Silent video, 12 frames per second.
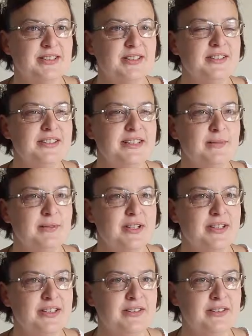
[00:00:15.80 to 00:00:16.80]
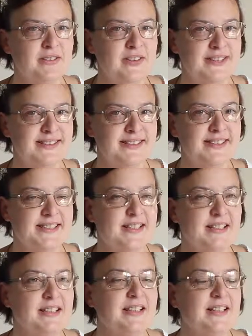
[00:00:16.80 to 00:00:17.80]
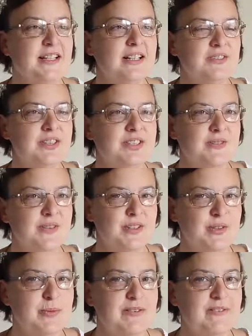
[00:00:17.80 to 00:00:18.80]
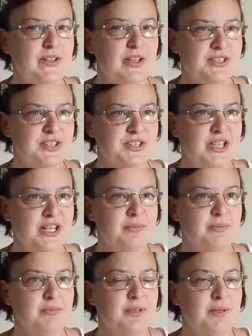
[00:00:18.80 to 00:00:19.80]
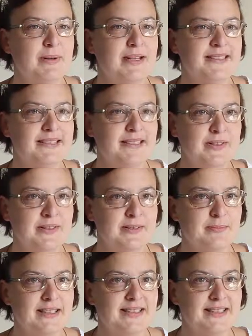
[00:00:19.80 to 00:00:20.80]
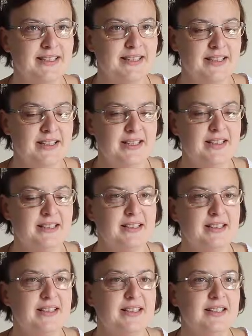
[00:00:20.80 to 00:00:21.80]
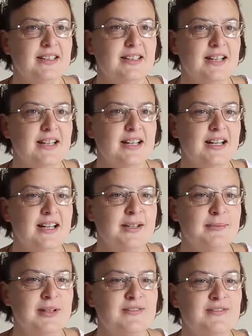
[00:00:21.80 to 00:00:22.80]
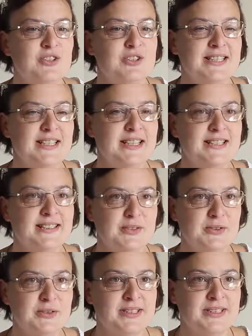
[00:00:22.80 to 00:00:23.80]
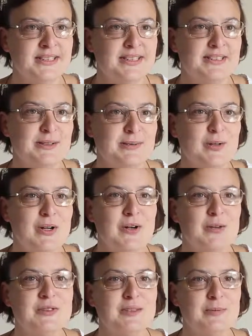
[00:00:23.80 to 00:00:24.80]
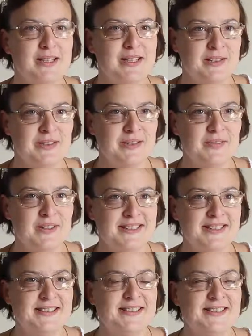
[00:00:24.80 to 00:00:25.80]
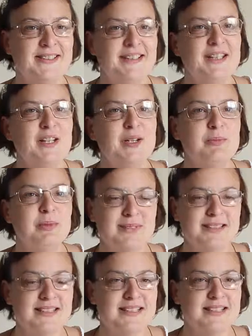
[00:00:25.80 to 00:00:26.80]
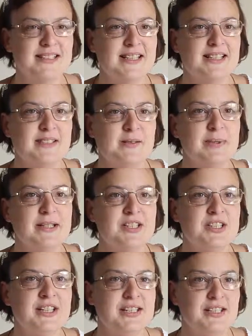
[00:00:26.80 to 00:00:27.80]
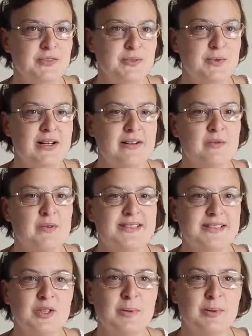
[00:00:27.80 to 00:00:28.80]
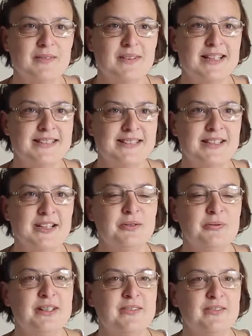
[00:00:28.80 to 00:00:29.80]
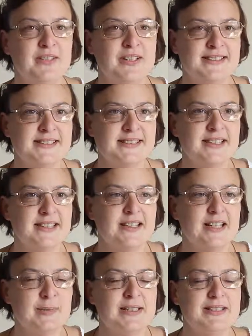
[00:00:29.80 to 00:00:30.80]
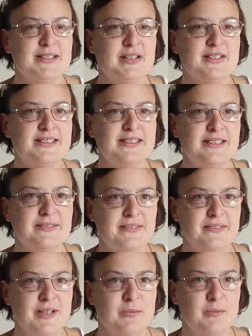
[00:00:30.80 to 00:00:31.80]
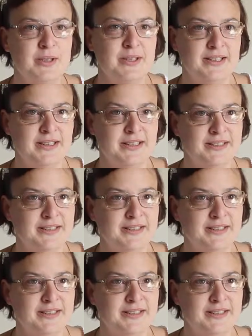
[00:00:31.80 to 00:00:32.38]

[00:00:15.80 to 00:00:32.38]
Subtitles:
at Nottingham Trent University. I've just finished my first year, about to go into my second year. I'm 40 years old, so I'm quite old to be at university, but besides that, it's a big change from where I was a couple of years ago when I first came into contact with Framework.